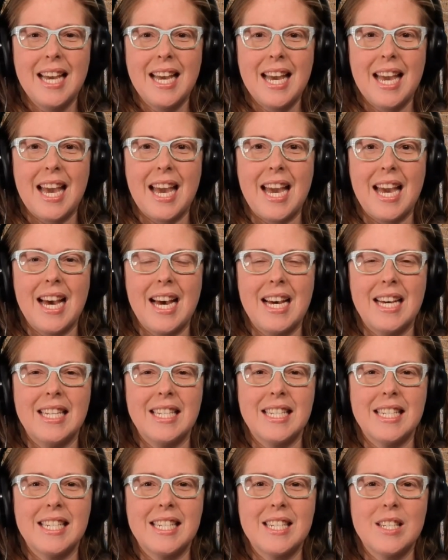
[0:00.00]

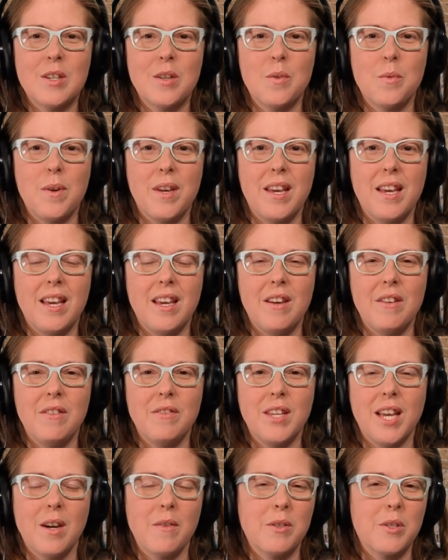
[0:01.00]
And so we
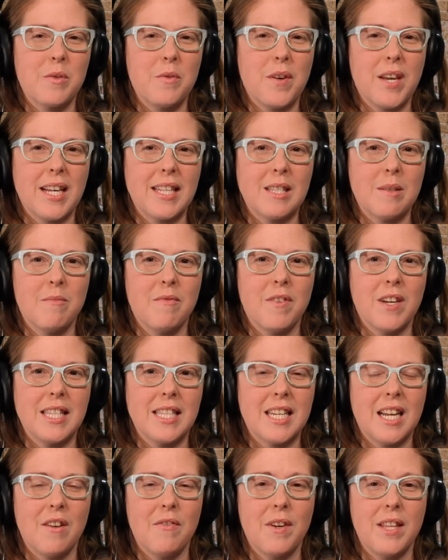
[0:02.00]
got some fun
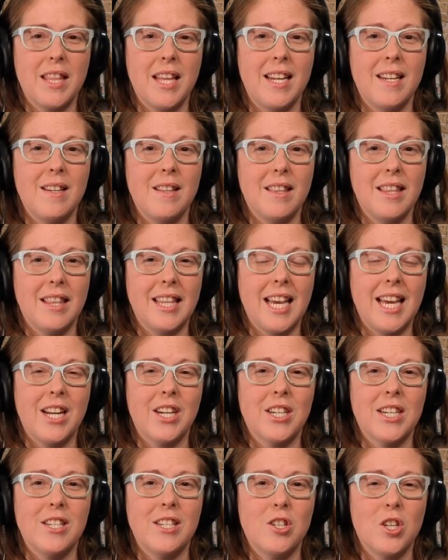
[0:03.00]
stuff. And then
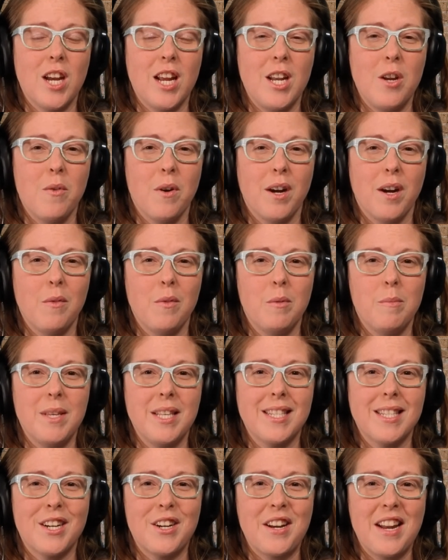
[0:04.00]
later in January, we'll be
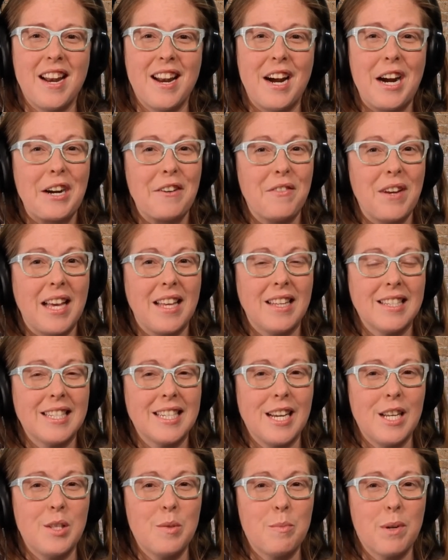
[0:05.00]
starting our
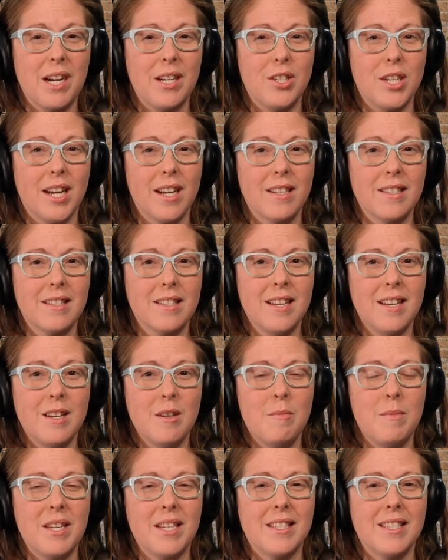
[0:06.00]
Valentine's projects
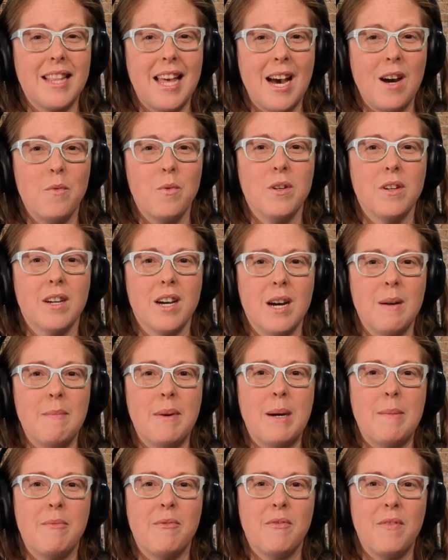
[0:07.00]
because that will come
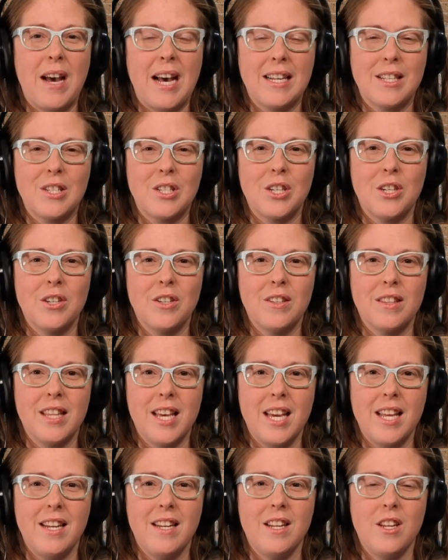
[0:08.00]
up faster
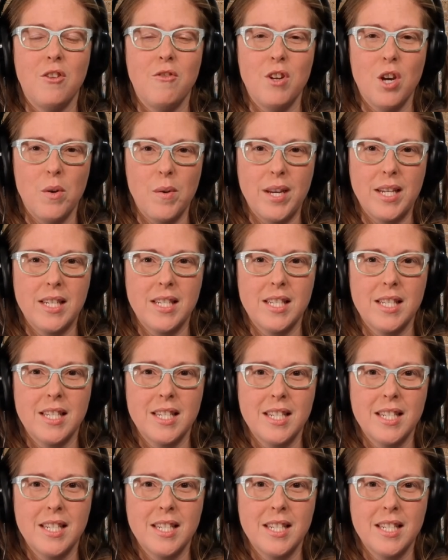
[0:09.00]
than you know it.